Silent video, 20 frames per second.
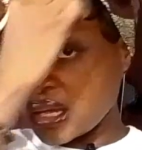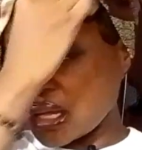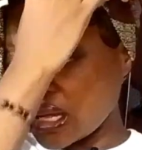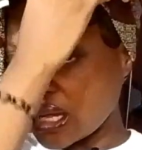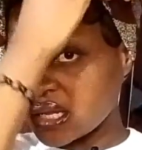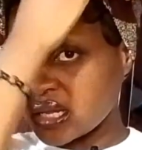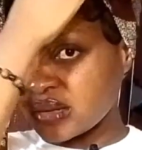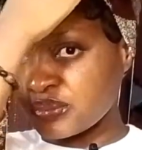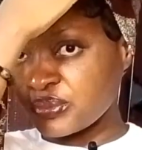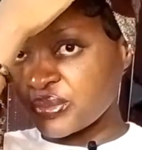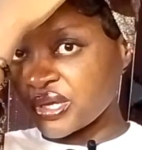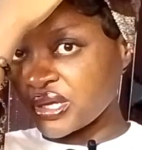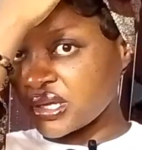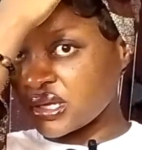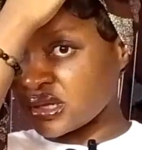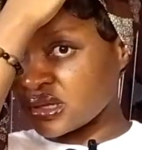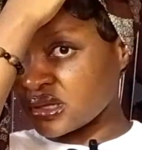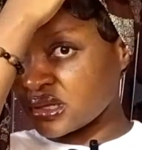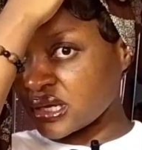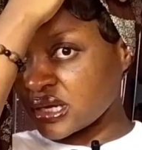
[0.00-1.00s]
and I'm
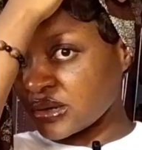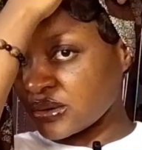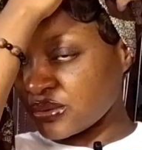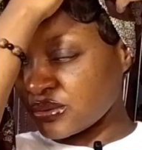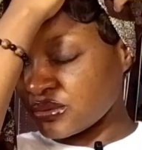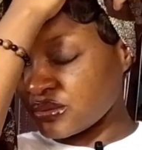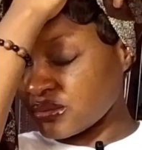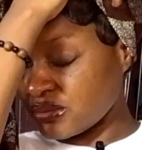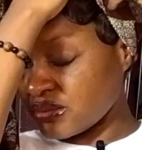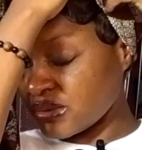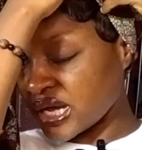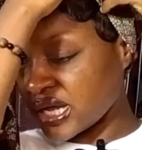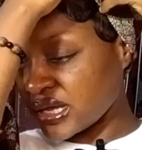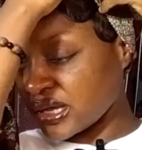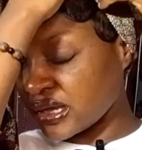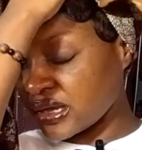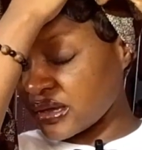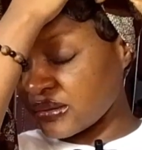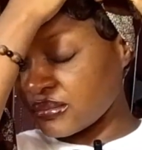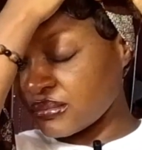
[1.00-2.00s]
pinning it down right
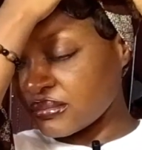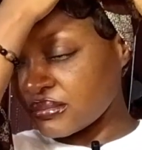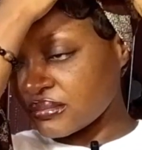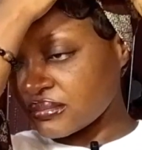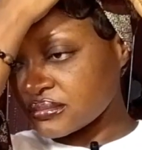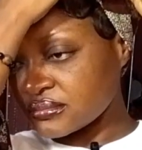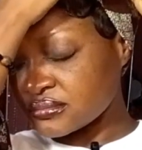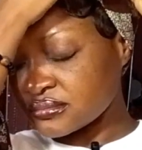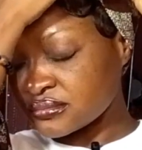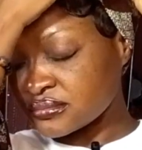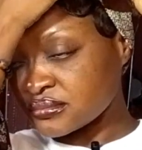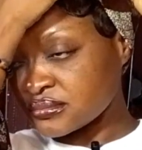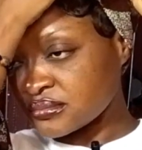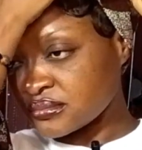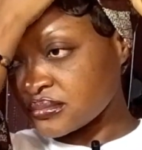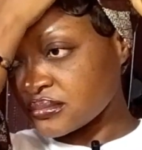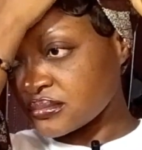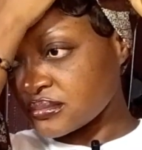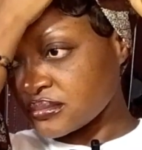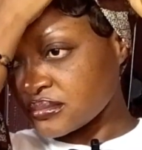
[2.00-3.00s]
here
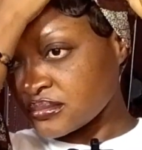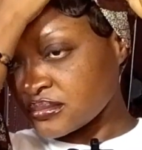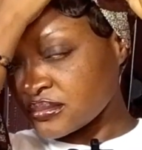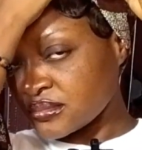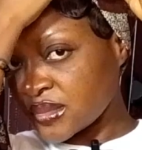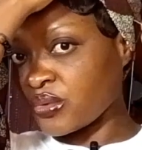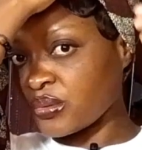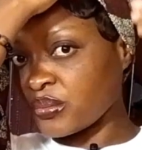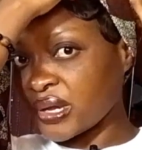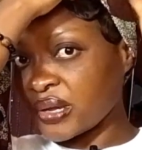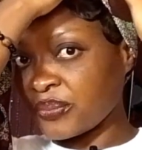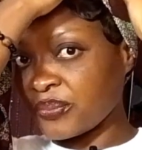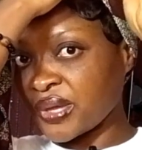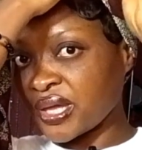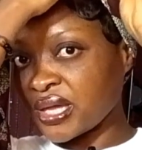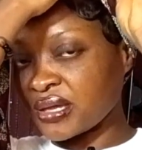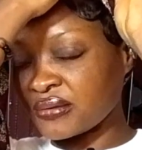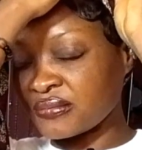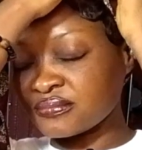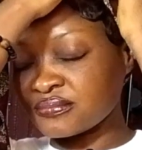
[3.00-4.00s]
with my
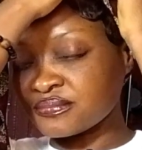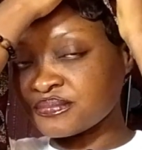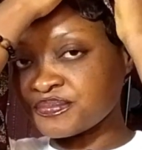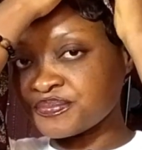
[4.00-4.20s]
pin.